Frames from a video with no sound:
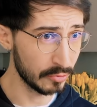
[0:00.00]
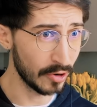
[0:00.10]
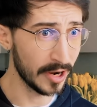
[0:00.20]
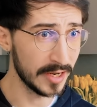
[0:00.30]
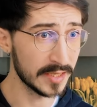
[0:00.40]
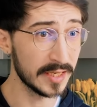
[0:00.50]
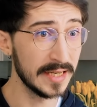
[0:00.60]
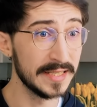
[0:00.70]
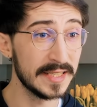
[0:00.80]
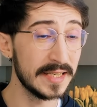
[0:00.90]
Riley's
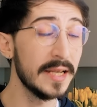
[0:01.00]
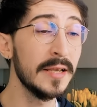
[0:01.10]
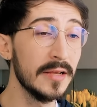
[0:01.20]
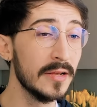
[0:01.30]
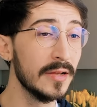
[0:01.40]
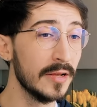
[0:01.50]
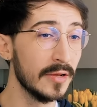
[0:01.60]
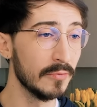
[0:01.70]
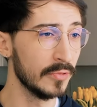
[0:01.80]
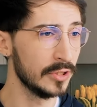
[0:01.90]
In C,
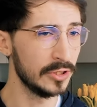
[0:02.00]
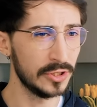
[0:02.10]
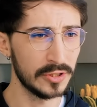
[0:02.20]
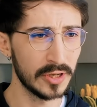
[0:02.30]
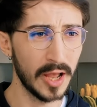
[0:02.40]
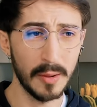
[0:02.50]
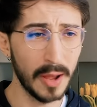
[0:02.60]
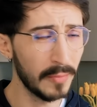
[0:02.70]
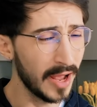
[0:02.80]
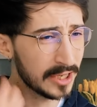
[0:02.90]
which I
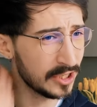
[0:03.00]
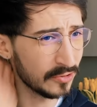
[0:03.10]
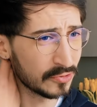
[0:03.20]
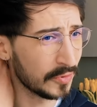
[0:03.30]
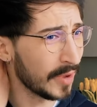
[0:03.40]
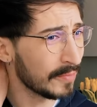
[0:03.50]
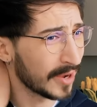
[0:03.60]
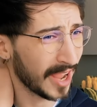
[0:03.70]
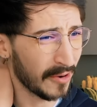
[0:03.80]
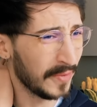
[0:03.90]
I'm actually don't
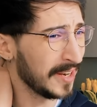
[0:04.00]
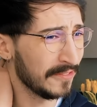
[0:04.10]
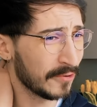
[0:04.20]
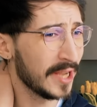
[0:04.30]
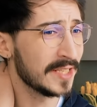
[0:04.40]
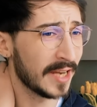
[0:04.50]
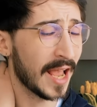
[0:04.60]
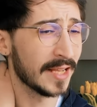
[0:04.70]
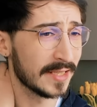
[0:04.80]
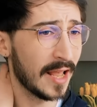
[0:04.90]
remember how many phrases
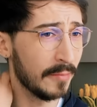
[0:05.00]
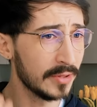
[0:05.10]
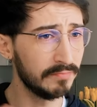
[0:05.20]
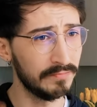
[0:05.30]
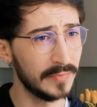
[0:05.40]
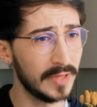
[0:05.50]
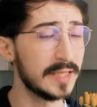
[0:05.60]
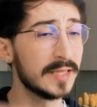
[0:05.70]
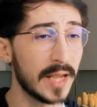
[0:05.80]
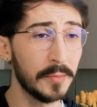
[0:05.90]
it has there, but
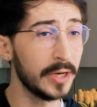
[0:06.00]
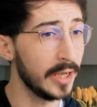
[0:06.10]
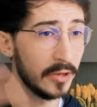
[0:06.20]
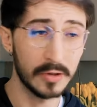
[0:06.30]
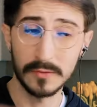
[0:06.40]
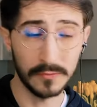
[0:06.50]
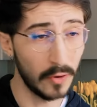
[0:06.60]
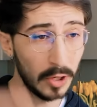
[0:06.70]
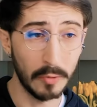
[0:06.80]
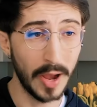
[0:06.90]
that's the same idea. You can
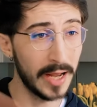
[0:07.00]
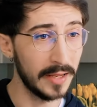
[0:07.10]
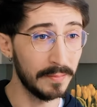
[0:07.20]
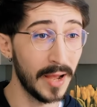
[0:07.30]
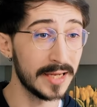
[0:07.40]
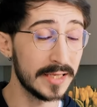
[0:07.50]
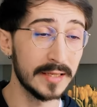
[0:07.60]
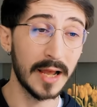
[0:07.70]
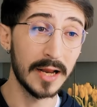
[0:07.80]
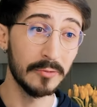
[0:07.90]
follow any
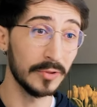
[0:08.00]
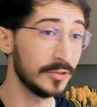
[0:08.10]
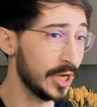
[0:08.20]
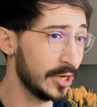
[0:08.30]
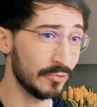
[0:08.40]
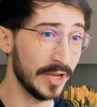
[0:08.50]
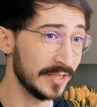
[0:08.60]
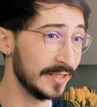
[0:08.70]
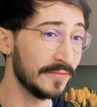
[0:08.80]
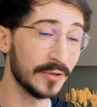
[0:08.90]
pattern and it will
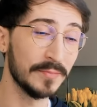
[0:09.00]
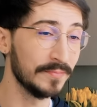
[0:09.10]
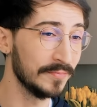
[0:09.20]
generate a different